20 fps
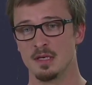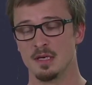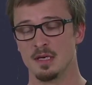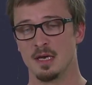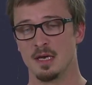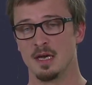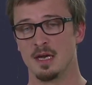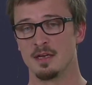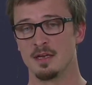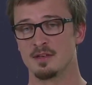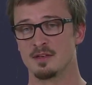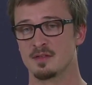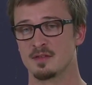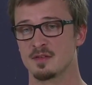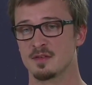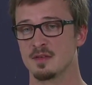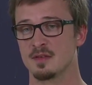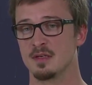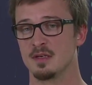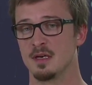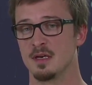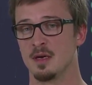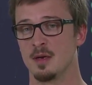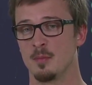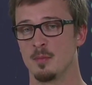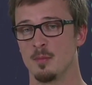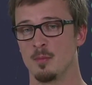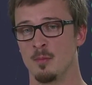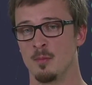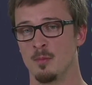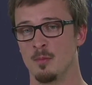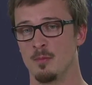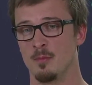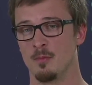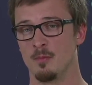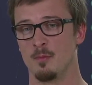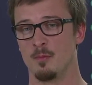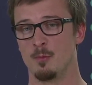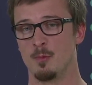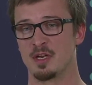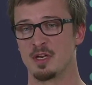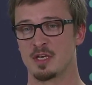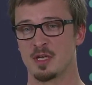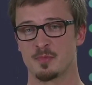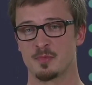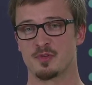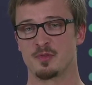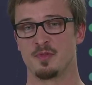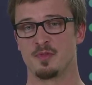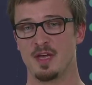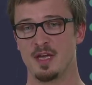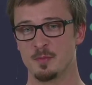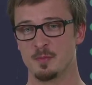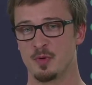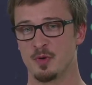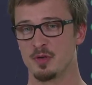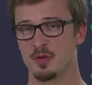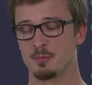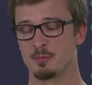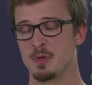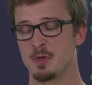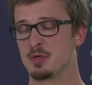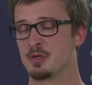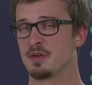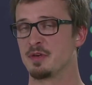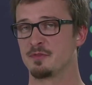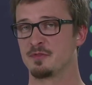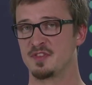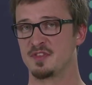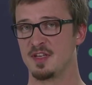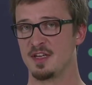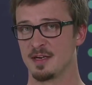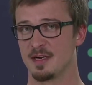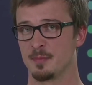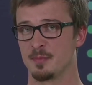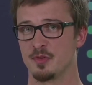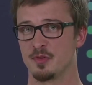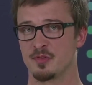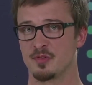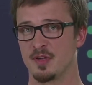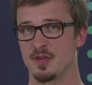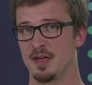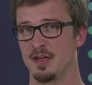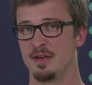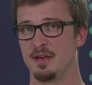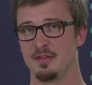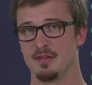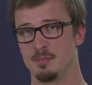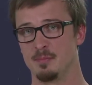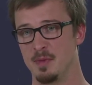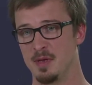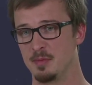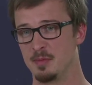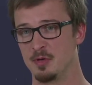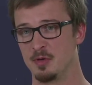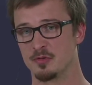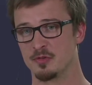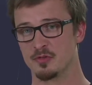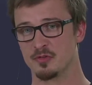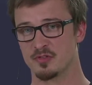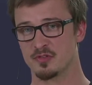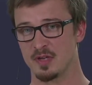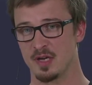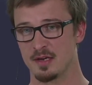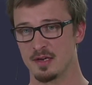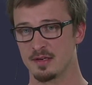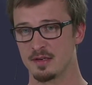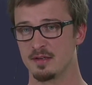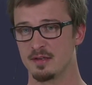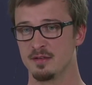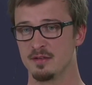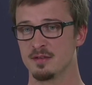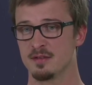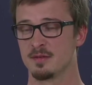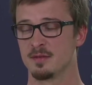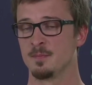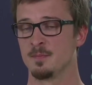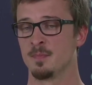And when it comes to that point, when you have set up your site and maybe also started it,